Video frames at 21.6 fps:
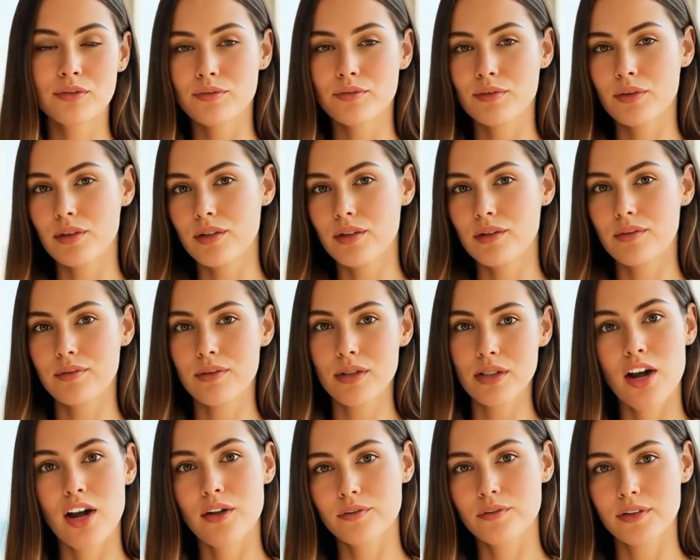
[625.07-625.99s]
Each
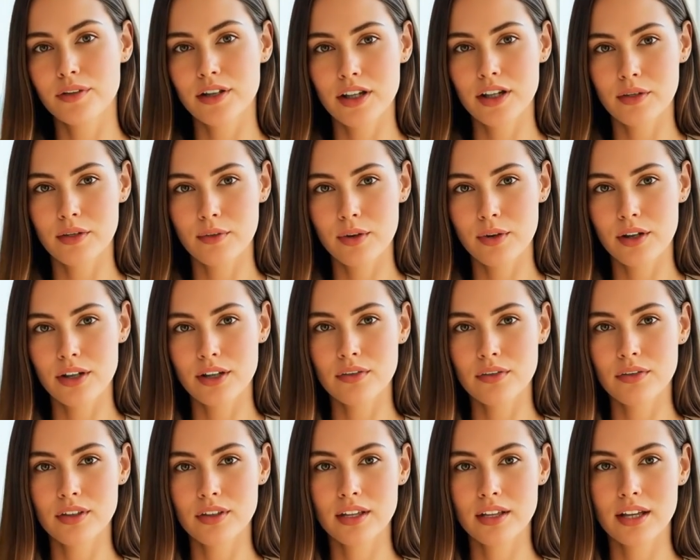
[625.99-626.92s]
morning at 4 a.m.,
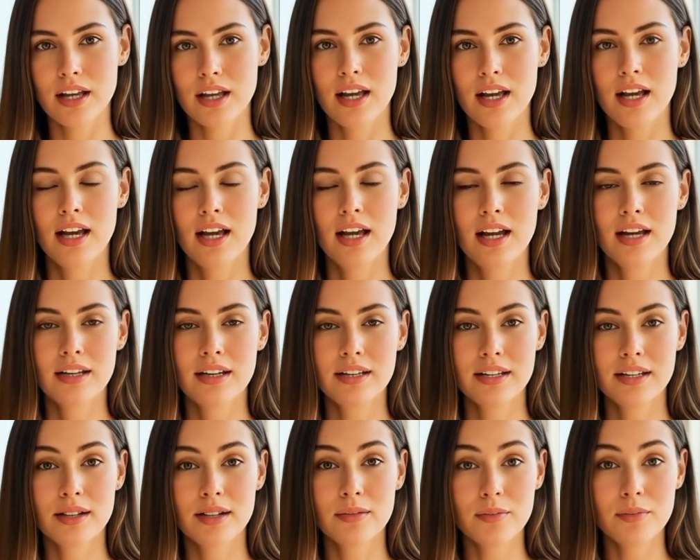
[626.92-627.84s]
Martha taught me
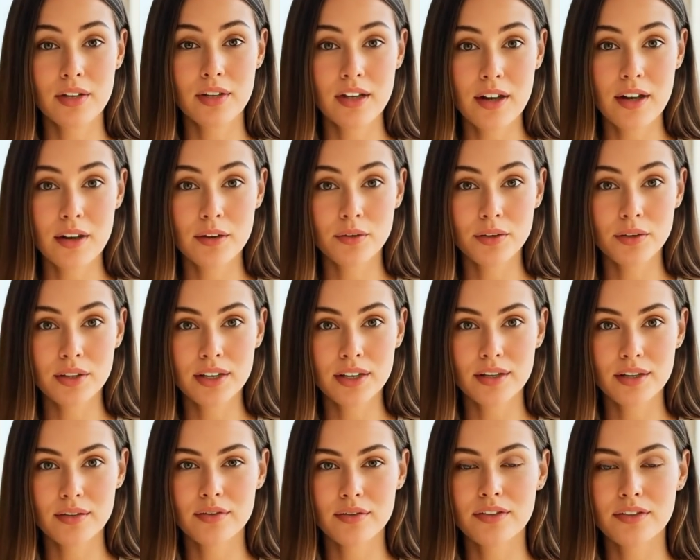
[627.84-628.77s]
her craft.
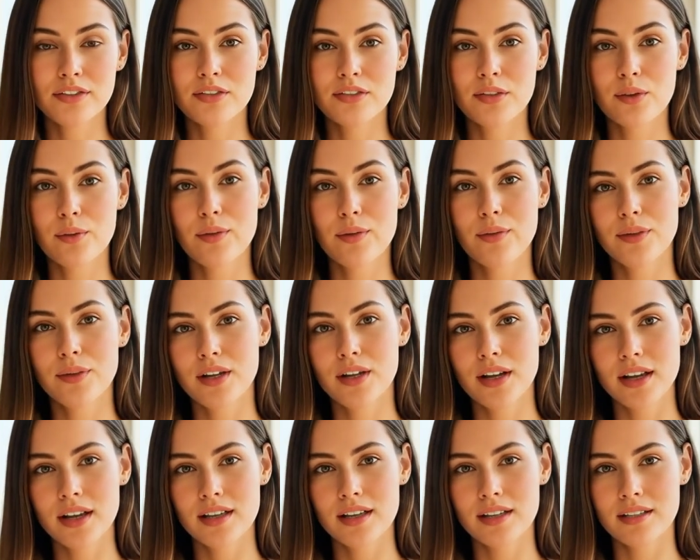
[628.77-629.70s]
How
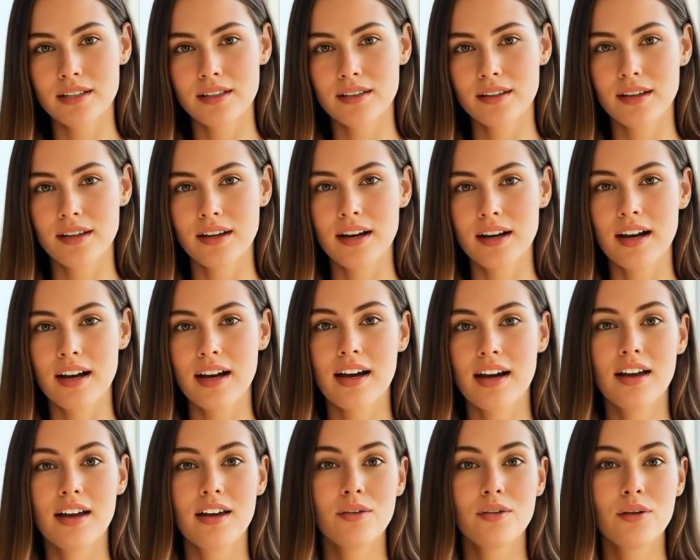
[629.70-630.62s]
to tell when dough
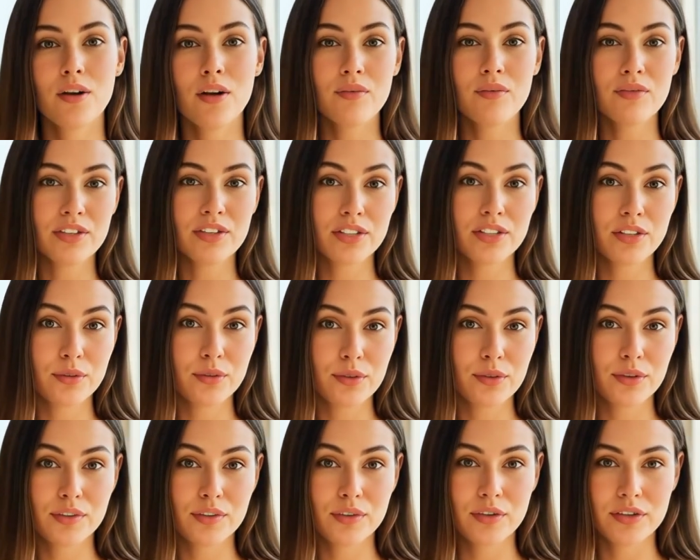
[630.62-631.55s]
needed more flour
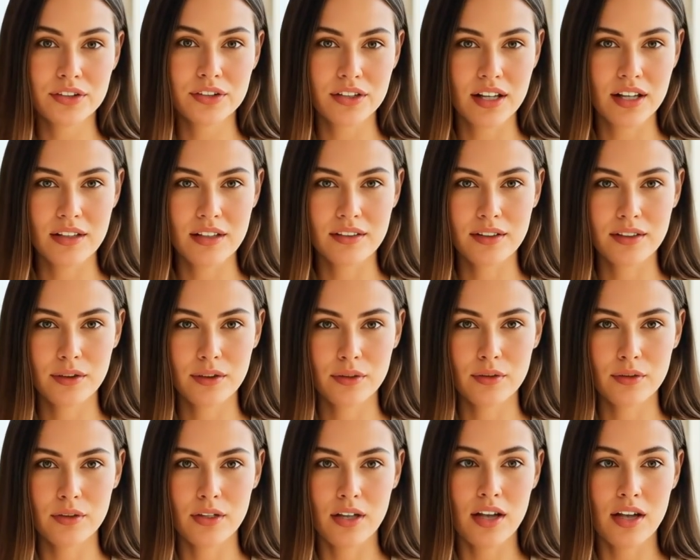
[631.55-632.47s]
by touch,
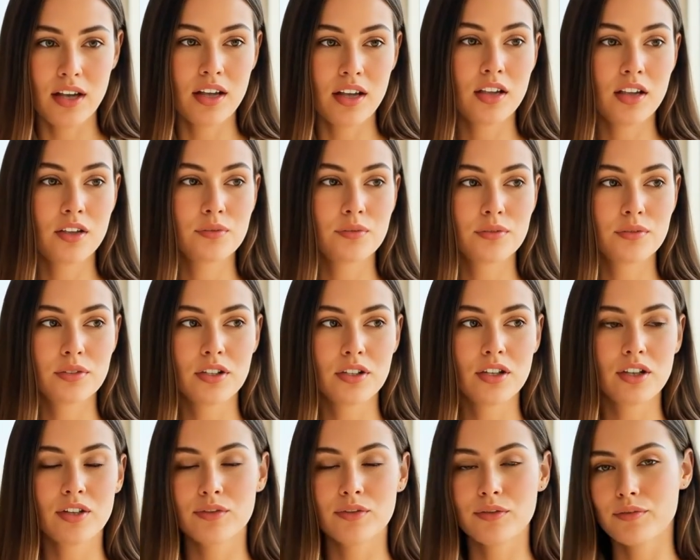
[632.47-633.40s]
not measurement.
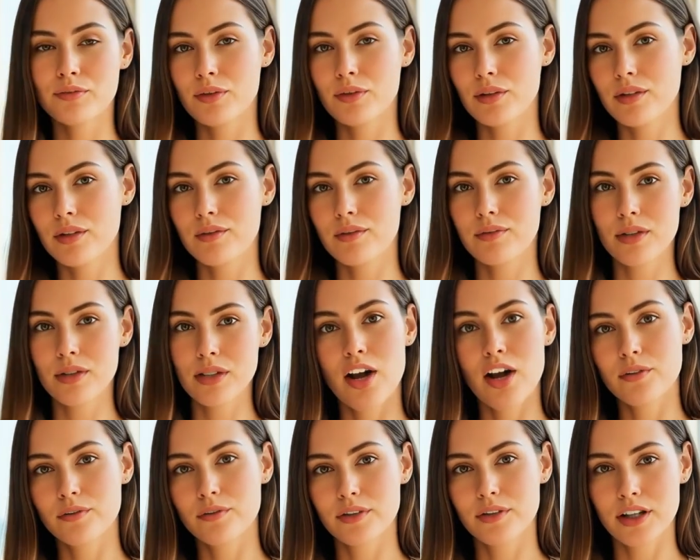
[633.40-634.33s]

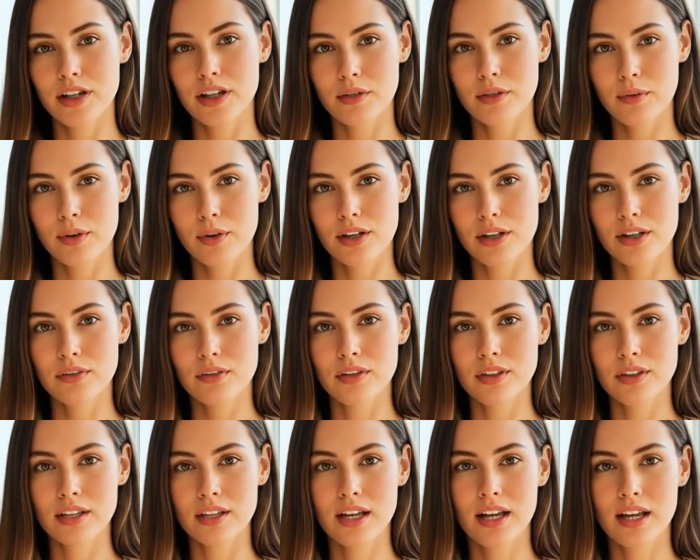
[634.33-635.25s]
How to hear when
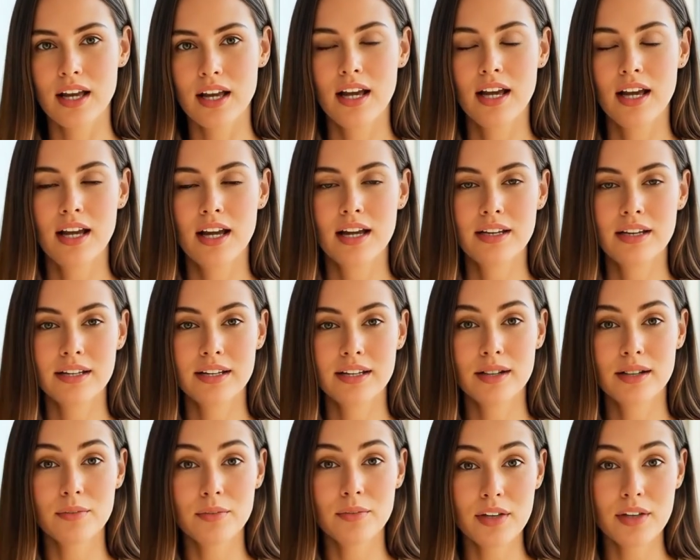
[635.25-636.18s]
bread was perfectly
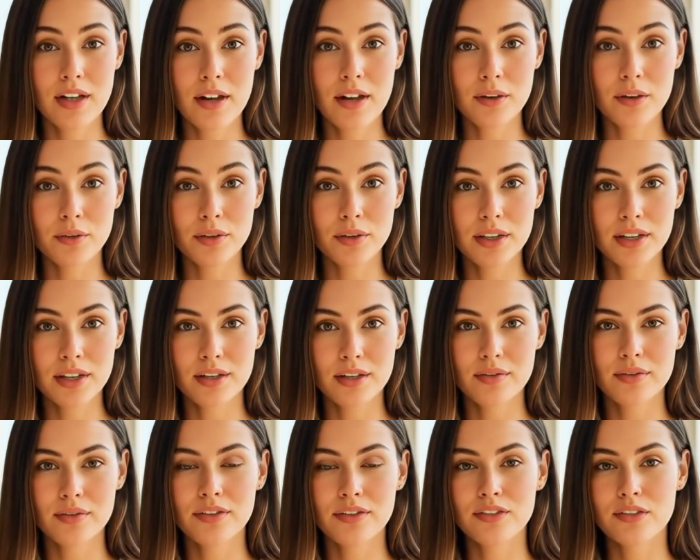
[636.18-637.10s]
baked by the sound
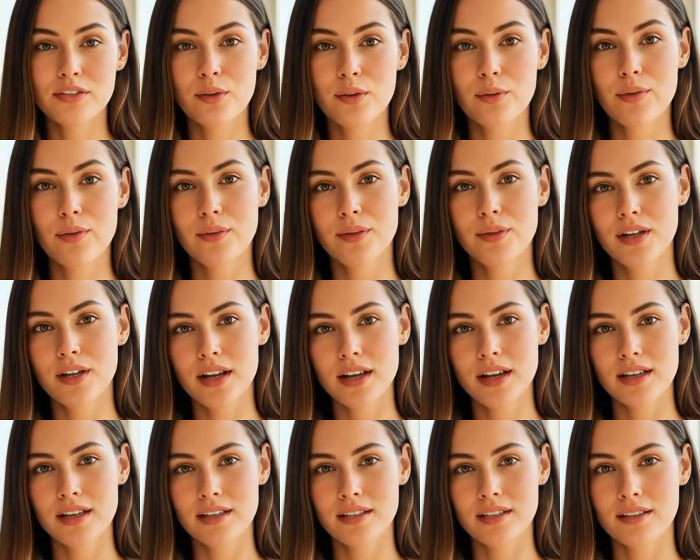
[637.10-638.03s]
it made when
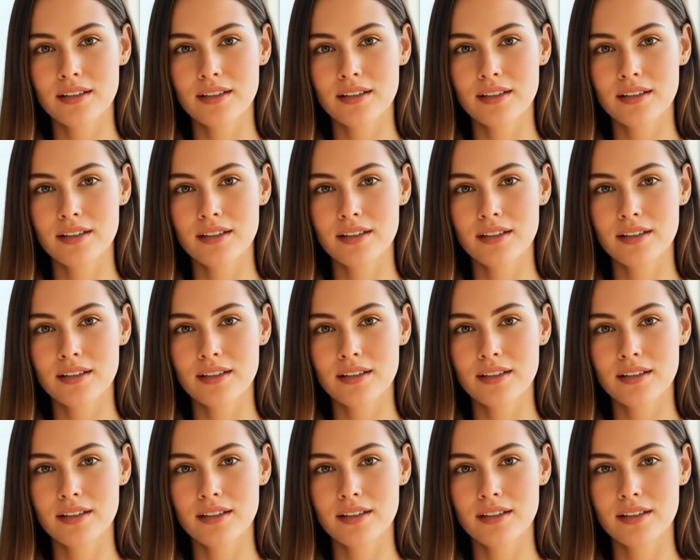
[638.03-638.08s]
tapped.